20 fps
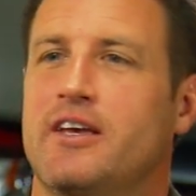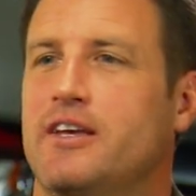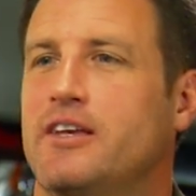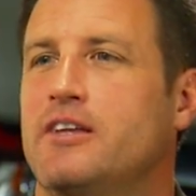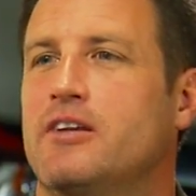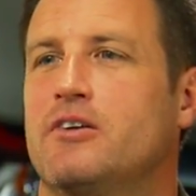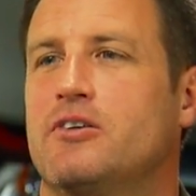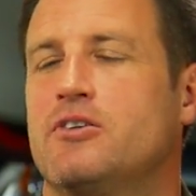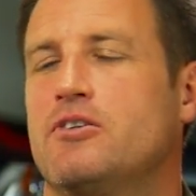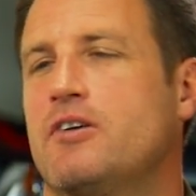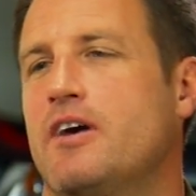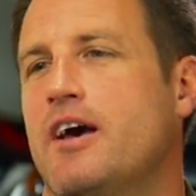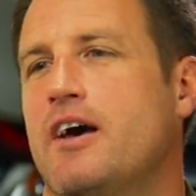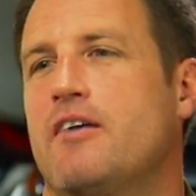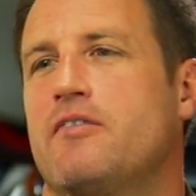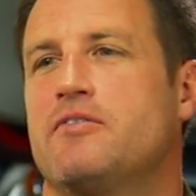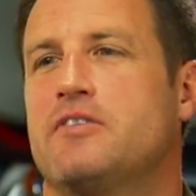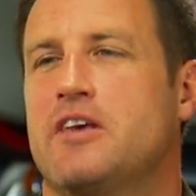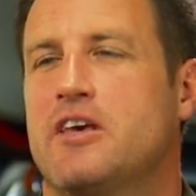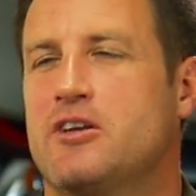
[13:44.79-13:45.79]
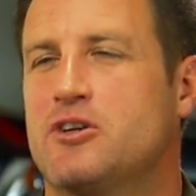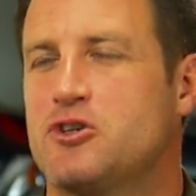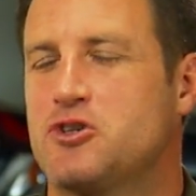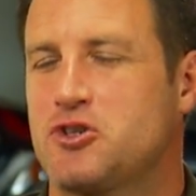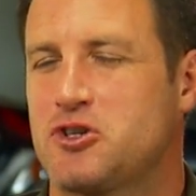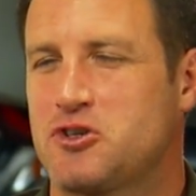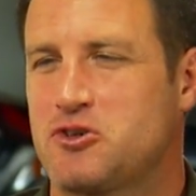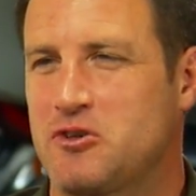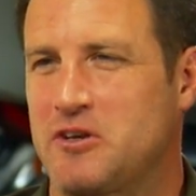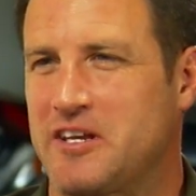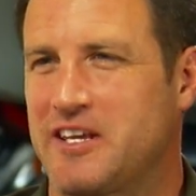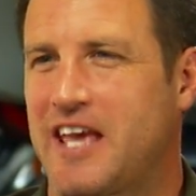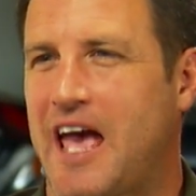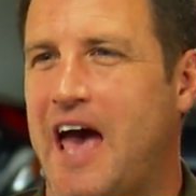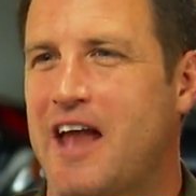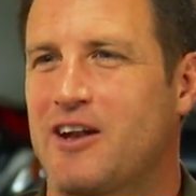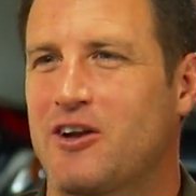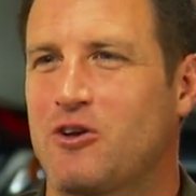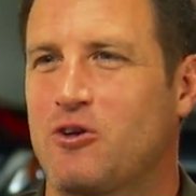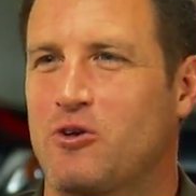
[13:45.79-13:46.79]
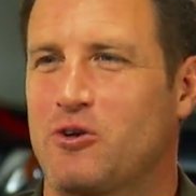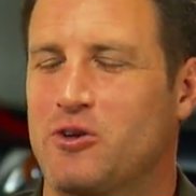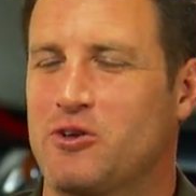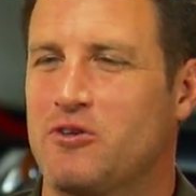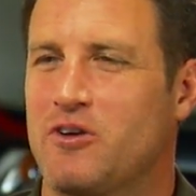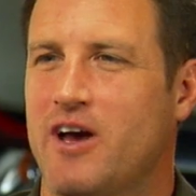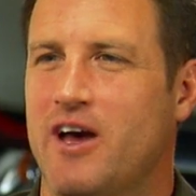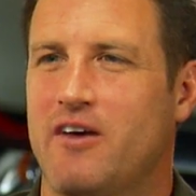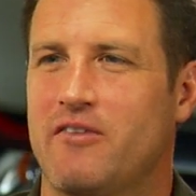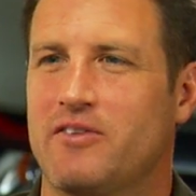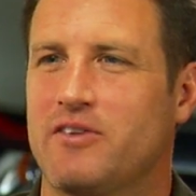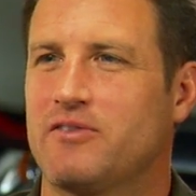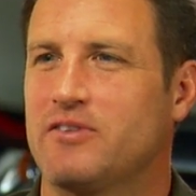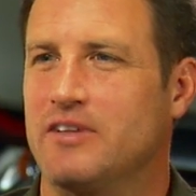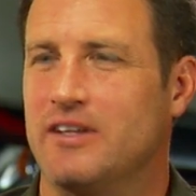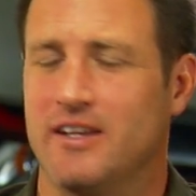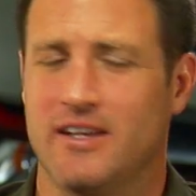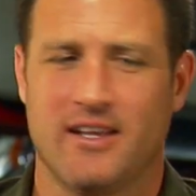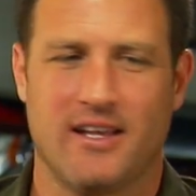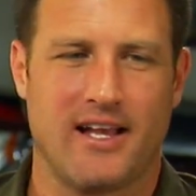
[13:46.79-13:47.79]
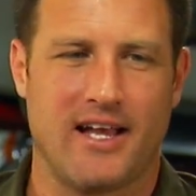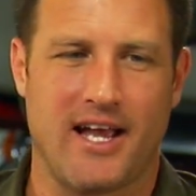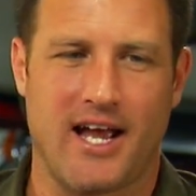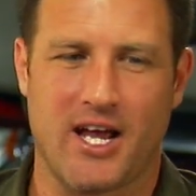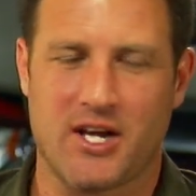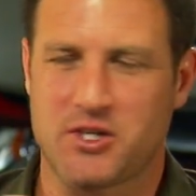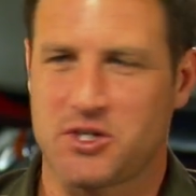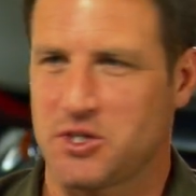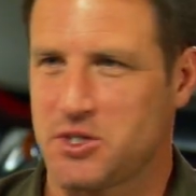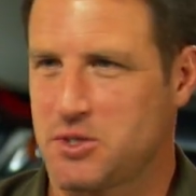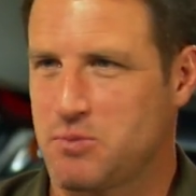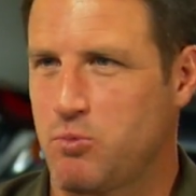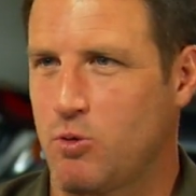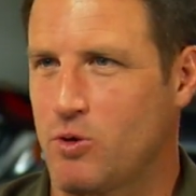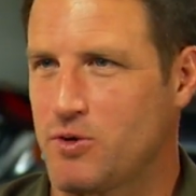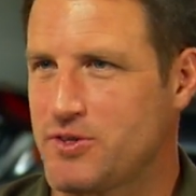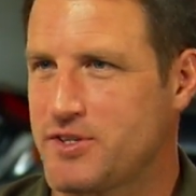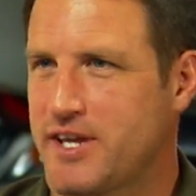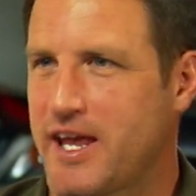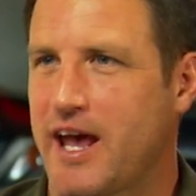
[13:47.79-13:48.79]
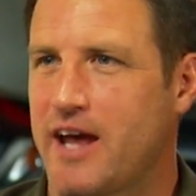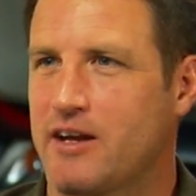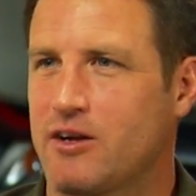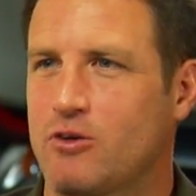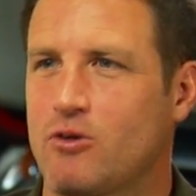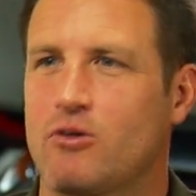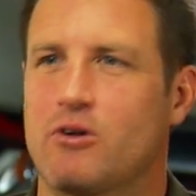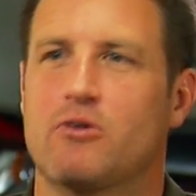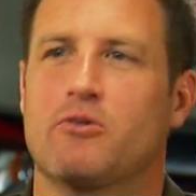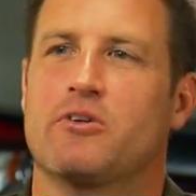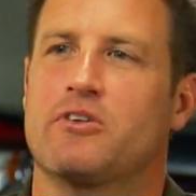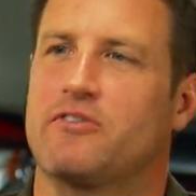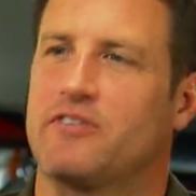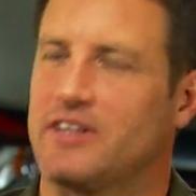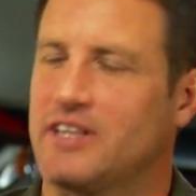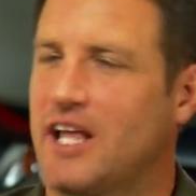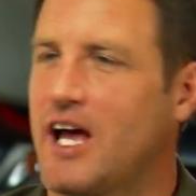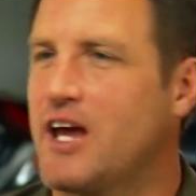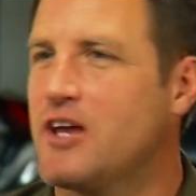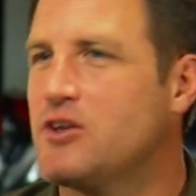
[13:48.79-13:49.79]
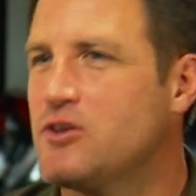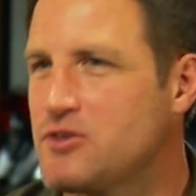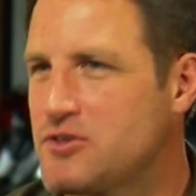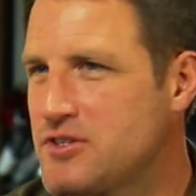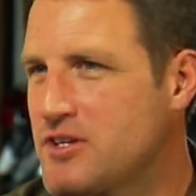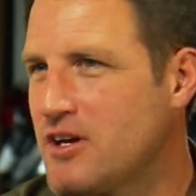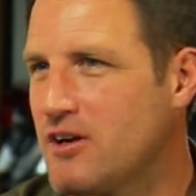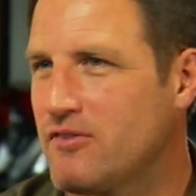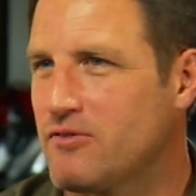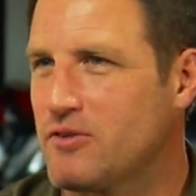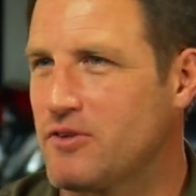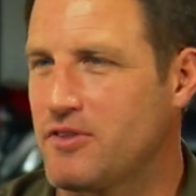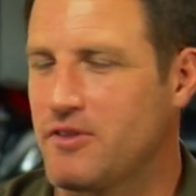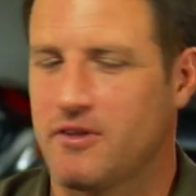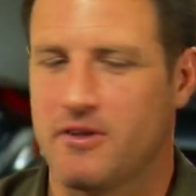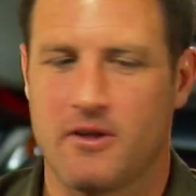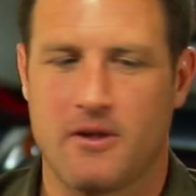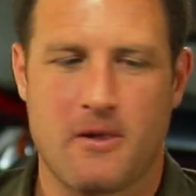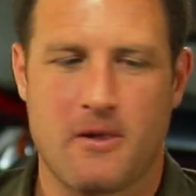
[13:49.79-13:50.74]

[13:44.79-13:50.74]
You know, you have the energy drink category, you have even action sports category where you've aligned yourself with